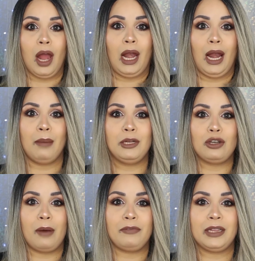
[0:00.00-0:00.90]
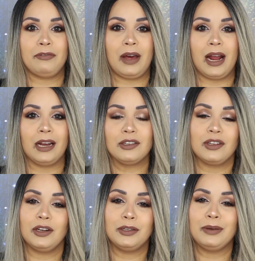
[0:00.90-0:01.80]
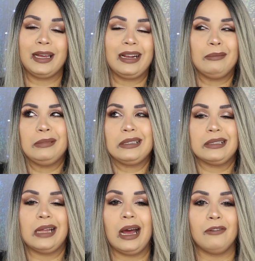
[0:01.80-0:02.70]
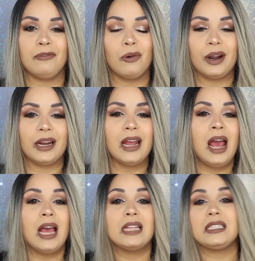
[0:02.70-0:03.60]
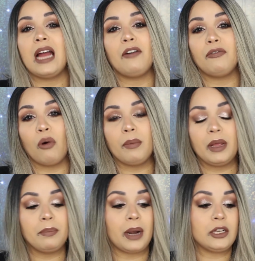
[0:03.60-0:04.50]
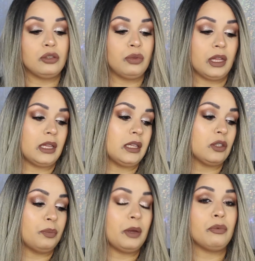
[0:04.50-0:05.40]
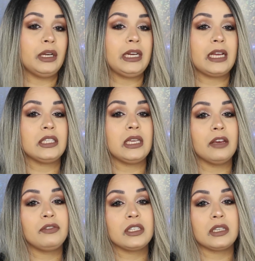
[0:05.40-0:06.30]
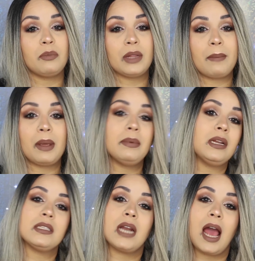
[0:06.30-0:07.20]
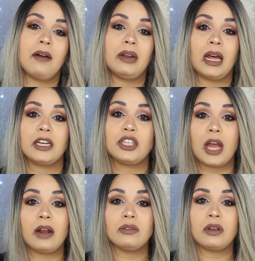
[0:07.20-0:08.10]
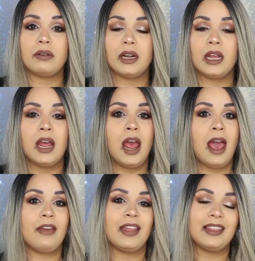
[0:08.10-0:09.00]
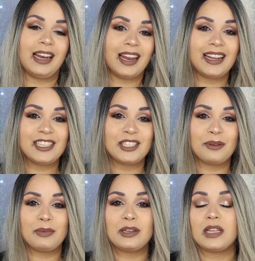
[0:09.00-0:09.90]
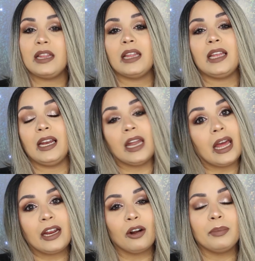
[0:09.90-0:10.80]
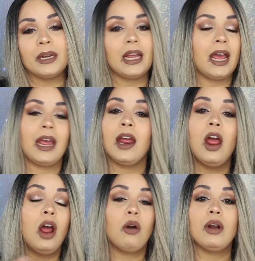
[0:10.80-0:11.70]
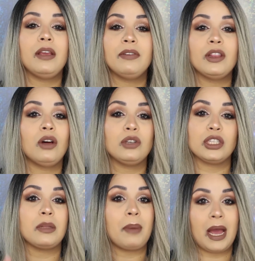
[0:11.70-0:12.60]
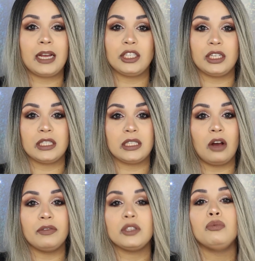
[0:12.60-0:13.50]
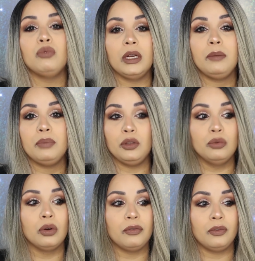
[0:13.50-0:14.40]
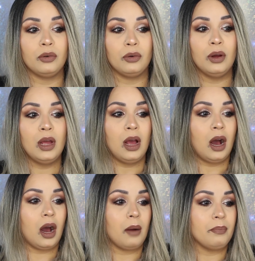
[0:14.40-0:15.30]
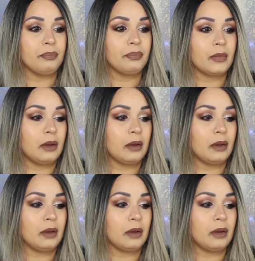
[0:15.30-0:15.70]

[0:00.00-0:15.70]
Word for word: let me drop $55 on you. Like, I'm just not for it. It's not for me, but I do think that this would be a really nice gift to someone that maybe doesn't have a lot of shadows already, and that they like shimmers, and that they like Urban Decay, or even though just the packaging itself is a really beautiful, I